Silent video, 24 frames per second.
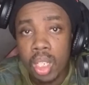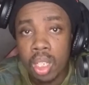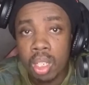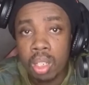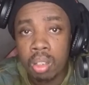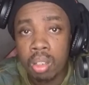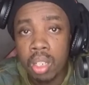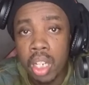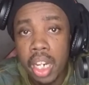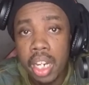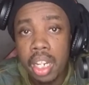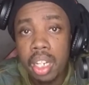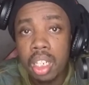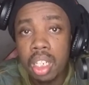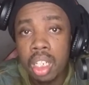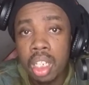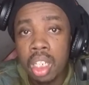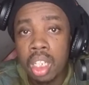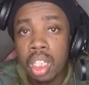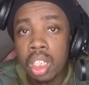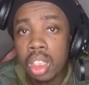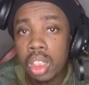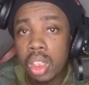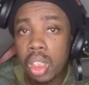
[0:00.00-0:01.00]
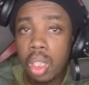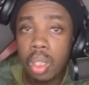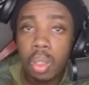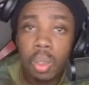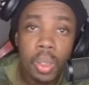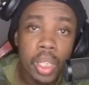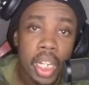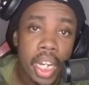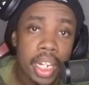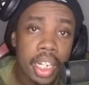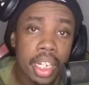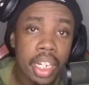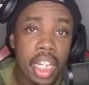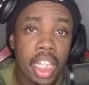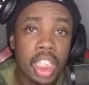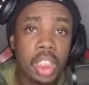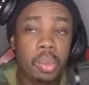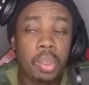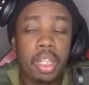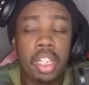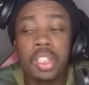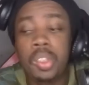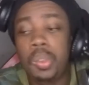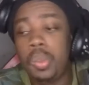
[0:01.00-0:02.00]
Right? So, the next
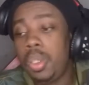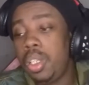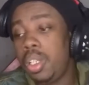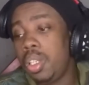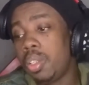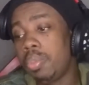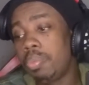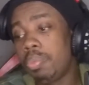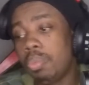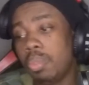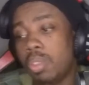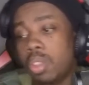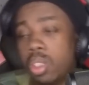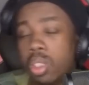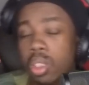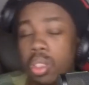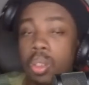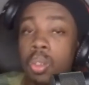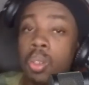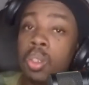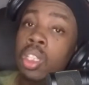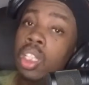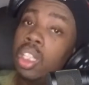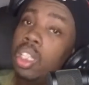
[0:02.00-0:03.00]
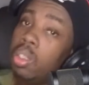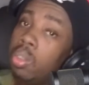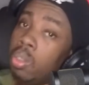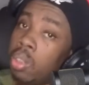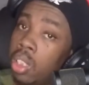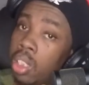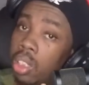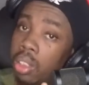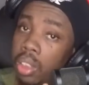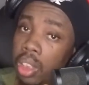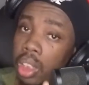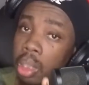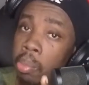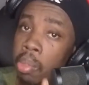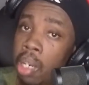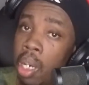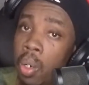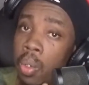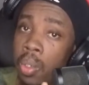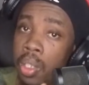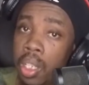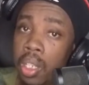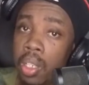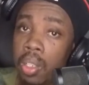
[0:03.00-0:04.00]
one too,
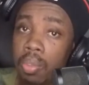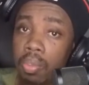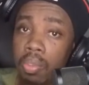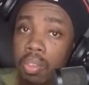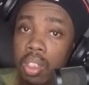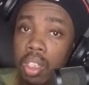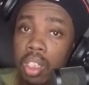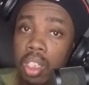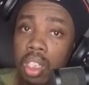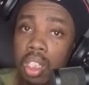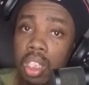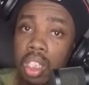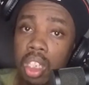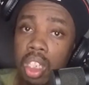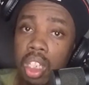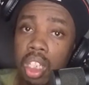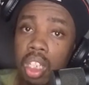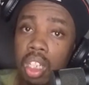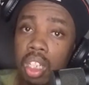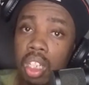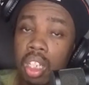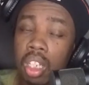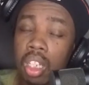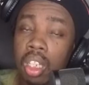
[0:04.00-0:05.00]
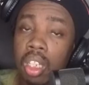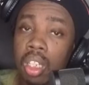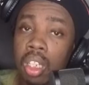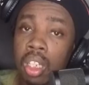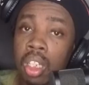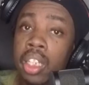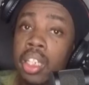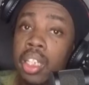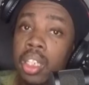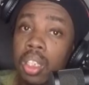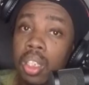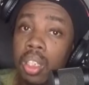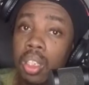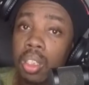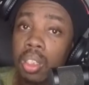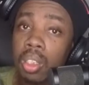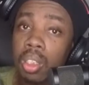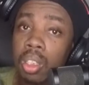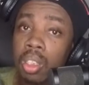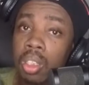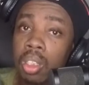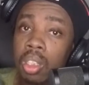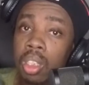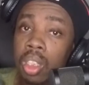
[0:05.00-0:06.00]
somehow, little
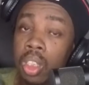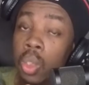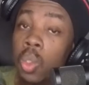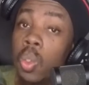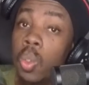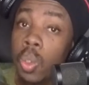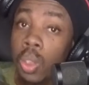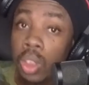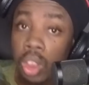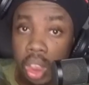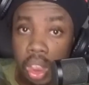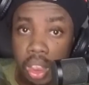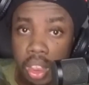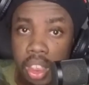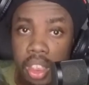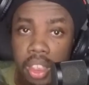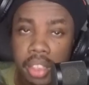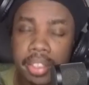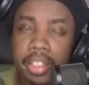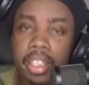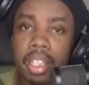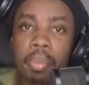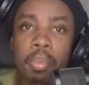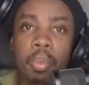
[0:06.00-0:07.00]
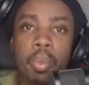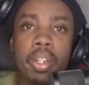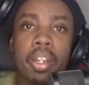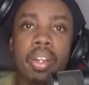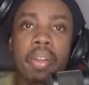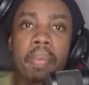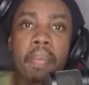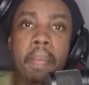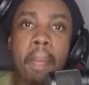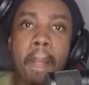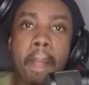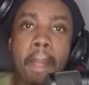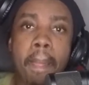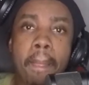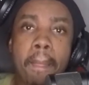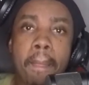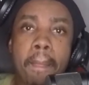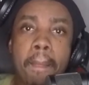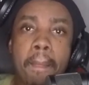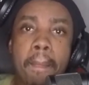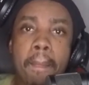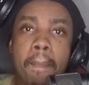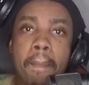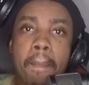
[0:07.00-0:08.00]
you just the same way.
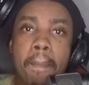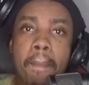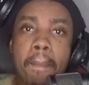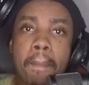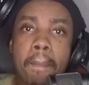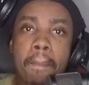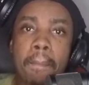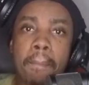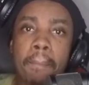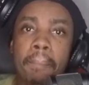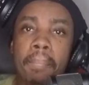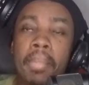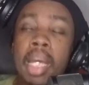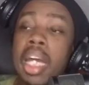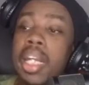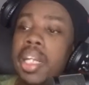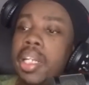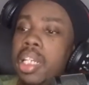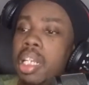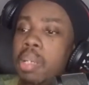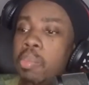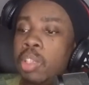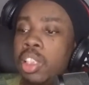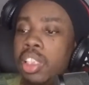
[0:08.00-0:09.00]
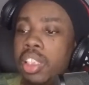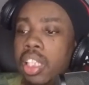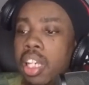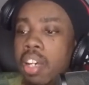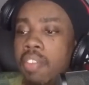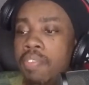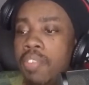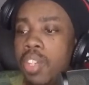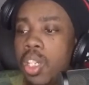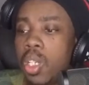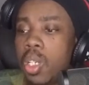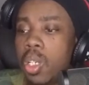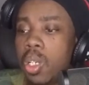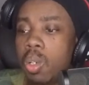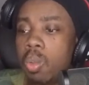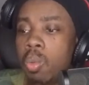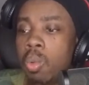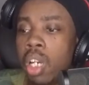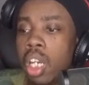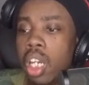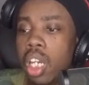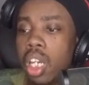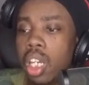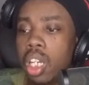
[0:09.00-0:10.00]
The other day, I see a video
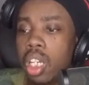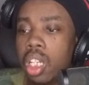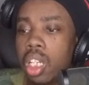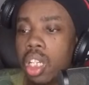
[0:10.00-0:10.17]
where